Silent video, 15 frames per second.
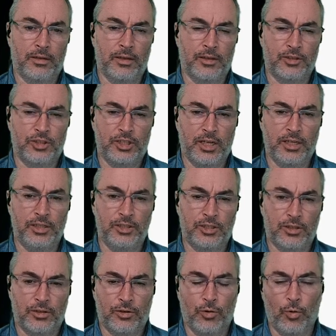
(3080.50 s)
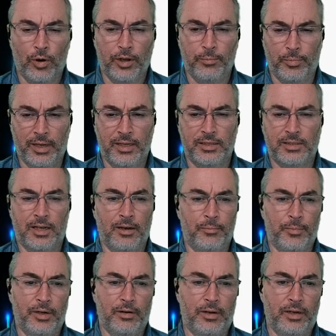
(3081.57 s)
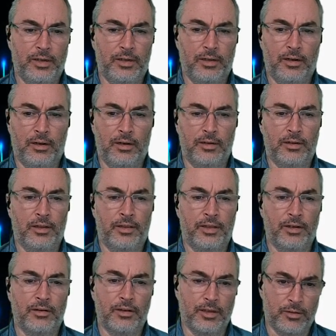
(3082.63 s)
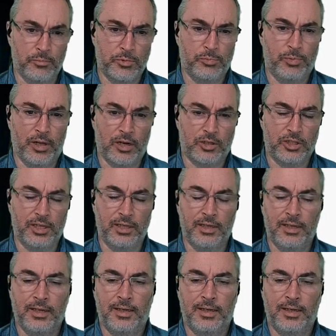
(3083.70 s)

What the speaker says: exchange Coinbase, got married on Ethereum's blockchain.